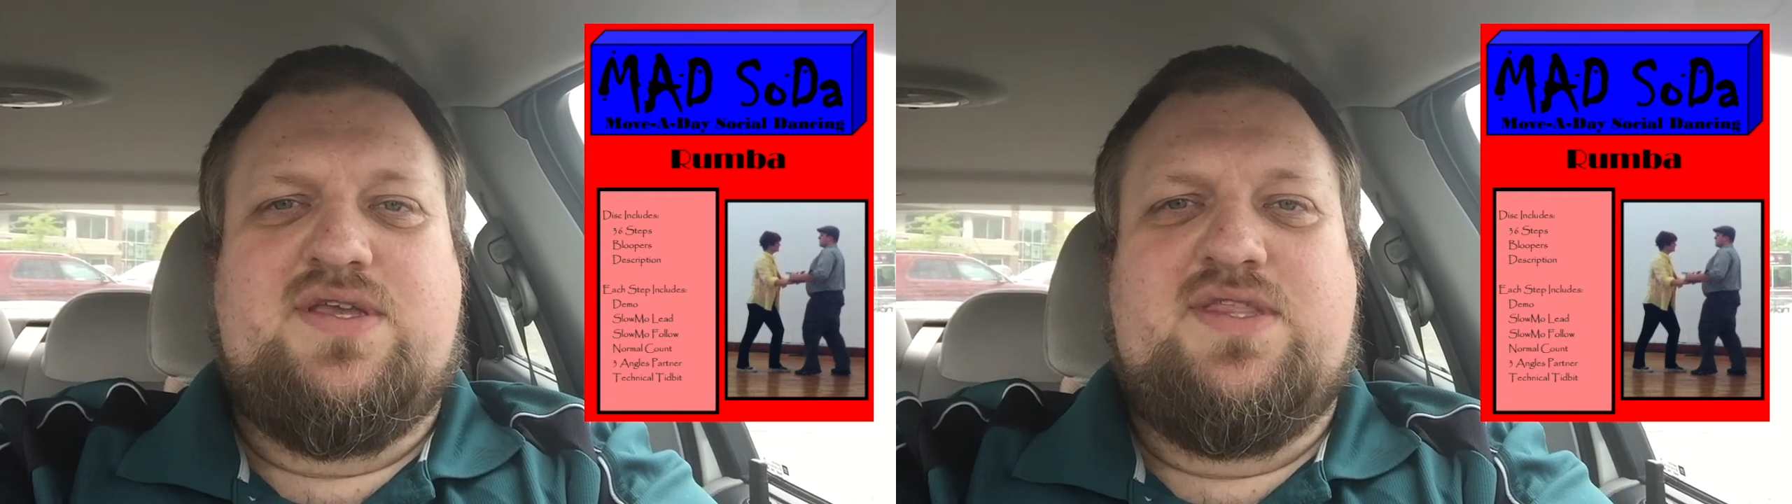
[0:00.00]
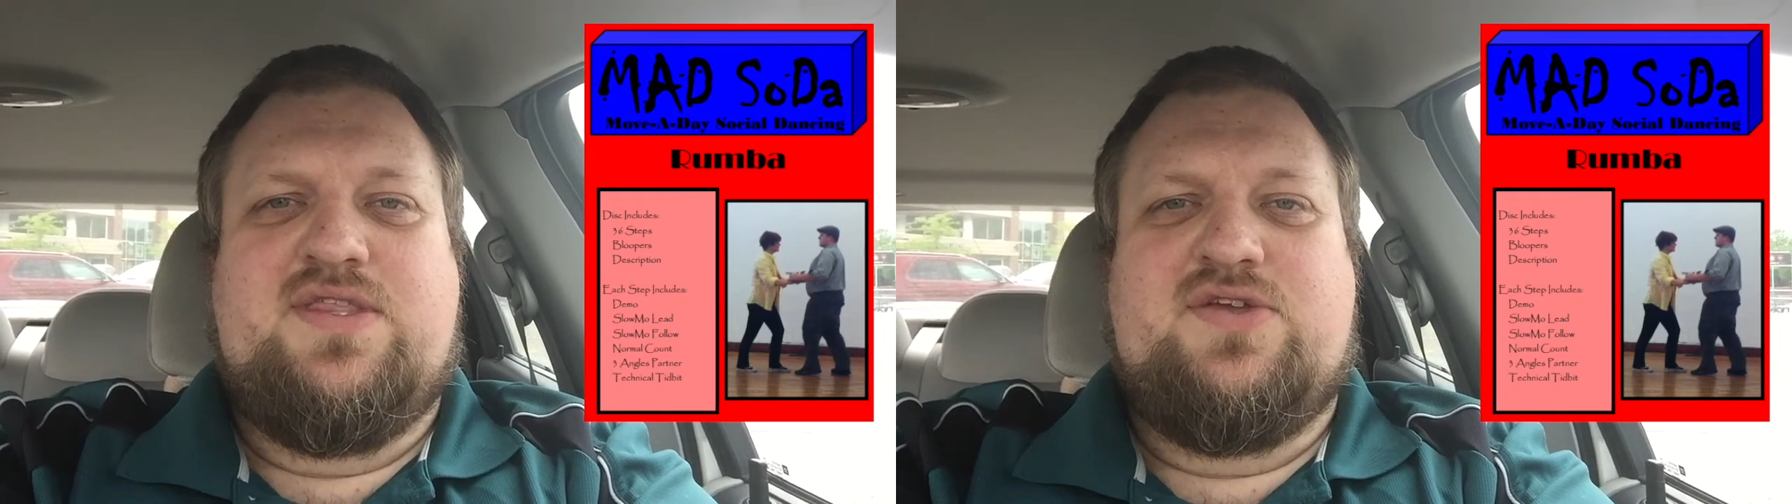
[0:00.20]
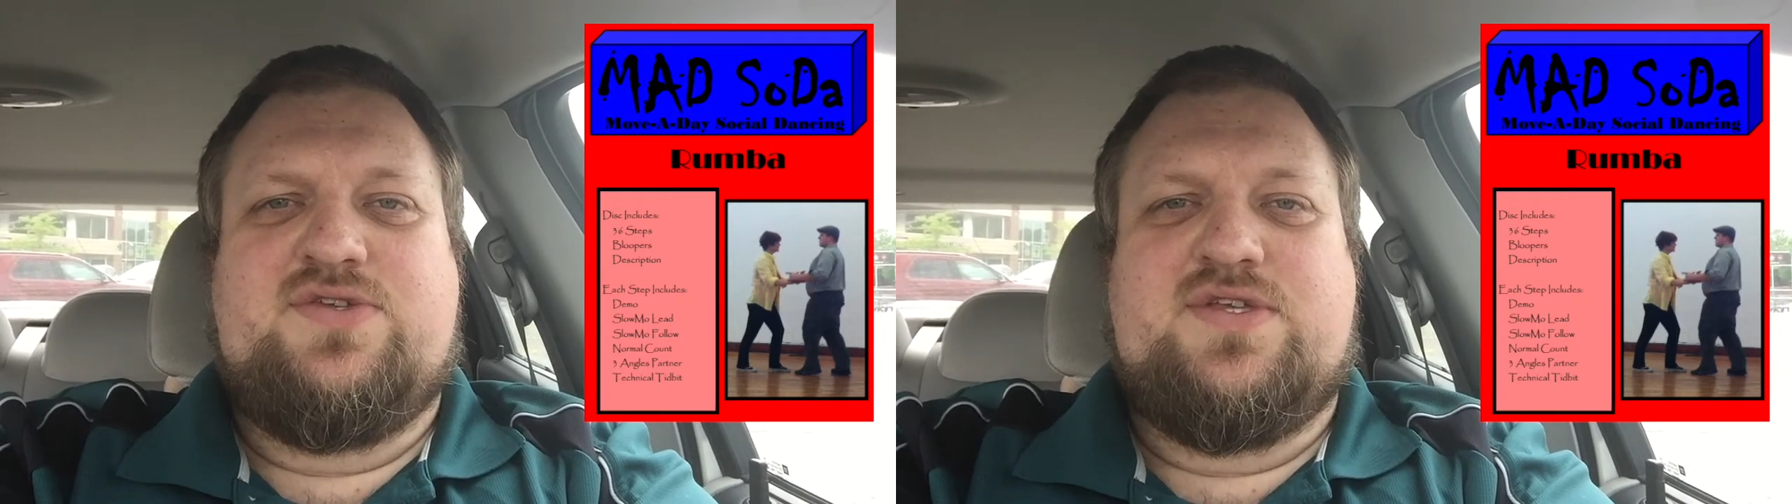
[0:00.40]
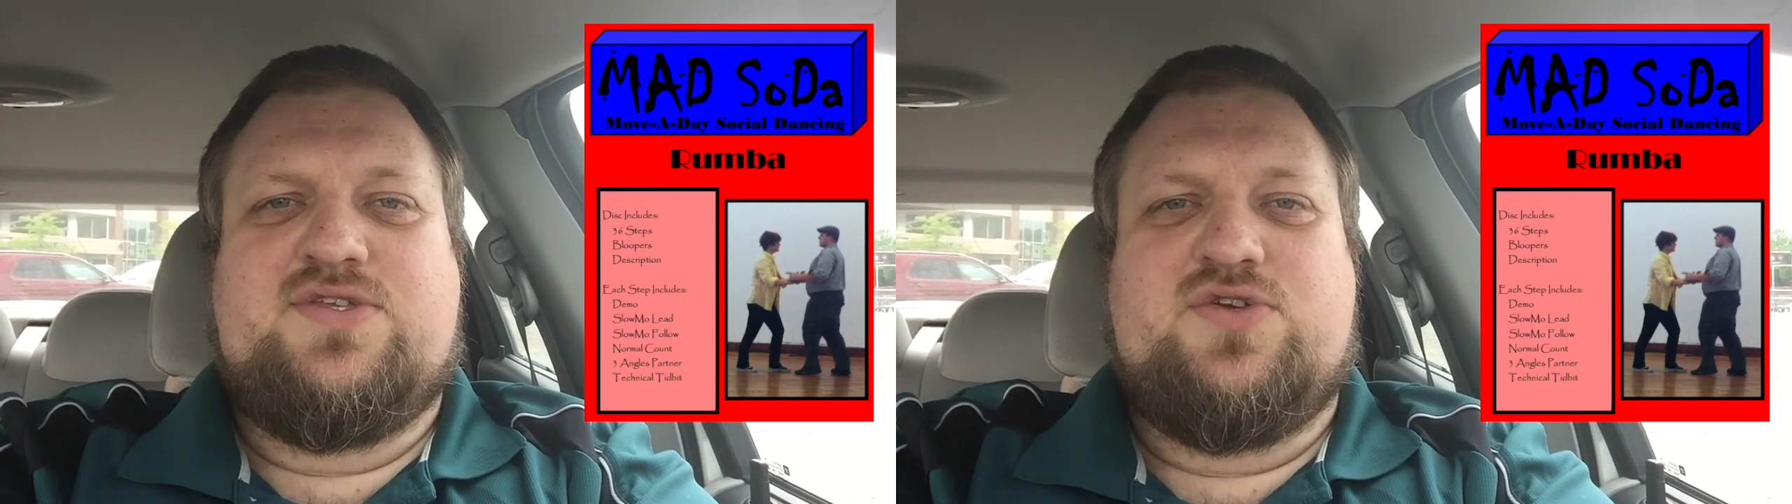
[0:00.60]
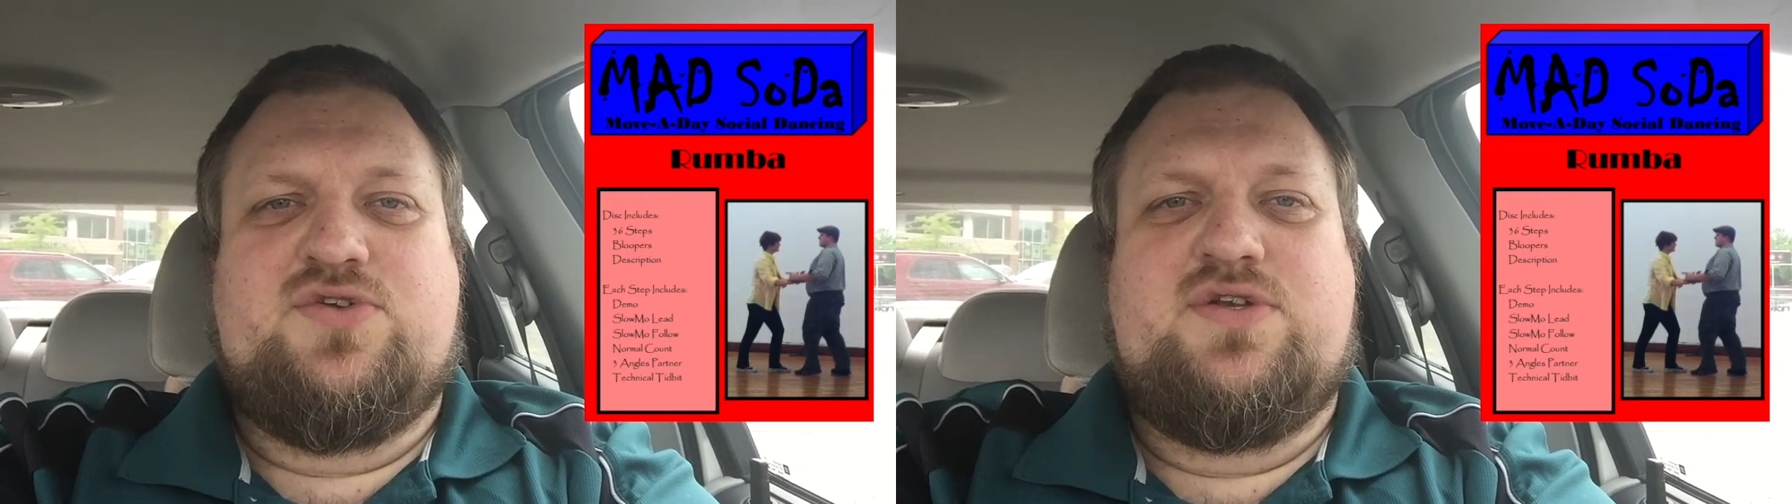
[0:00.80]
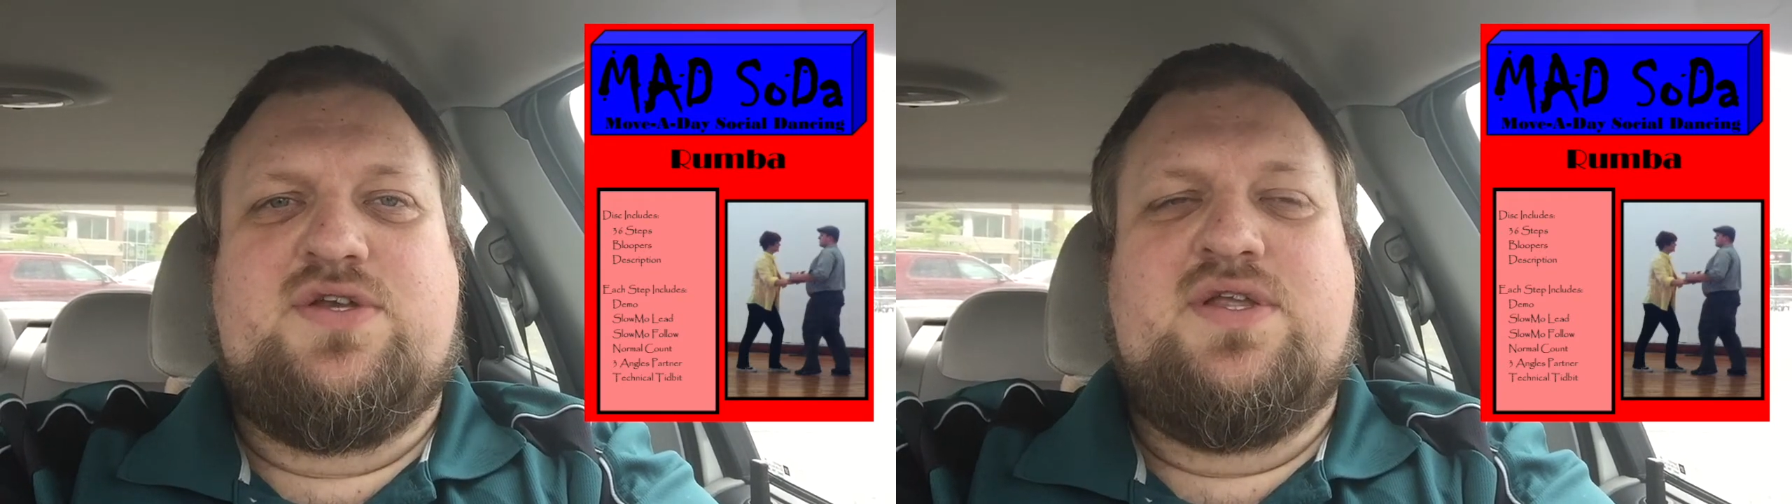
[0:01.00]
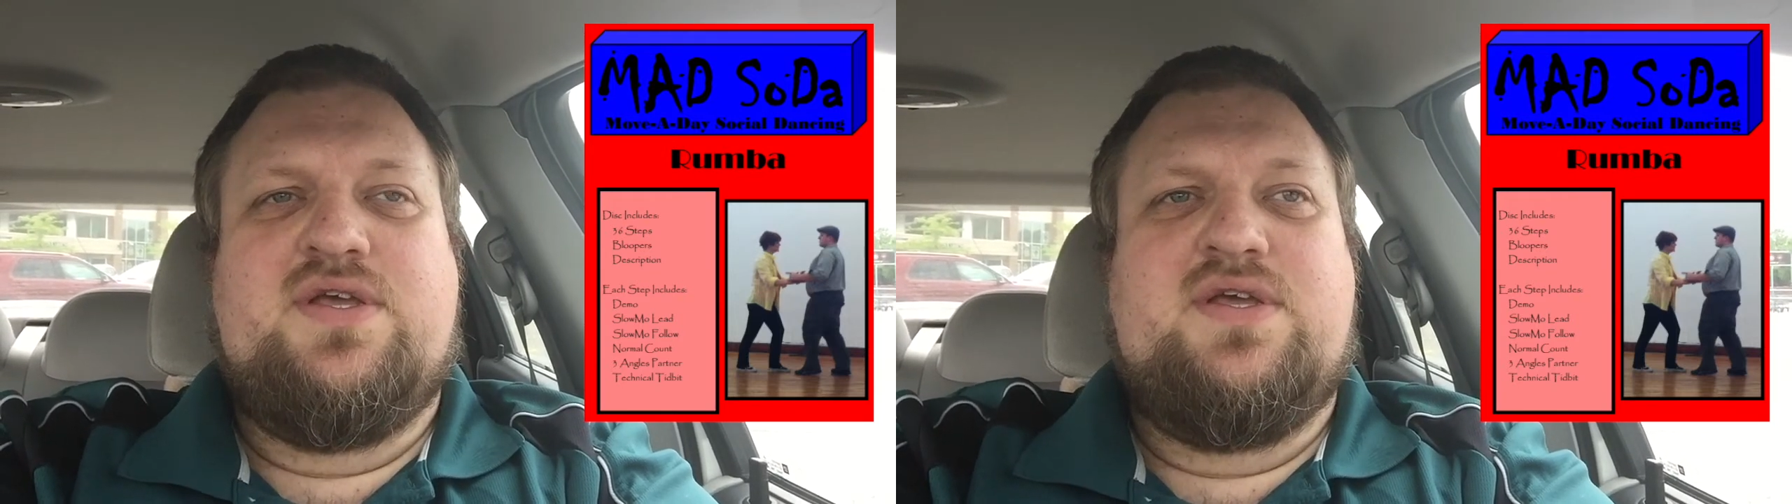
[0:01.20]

and then there's a certain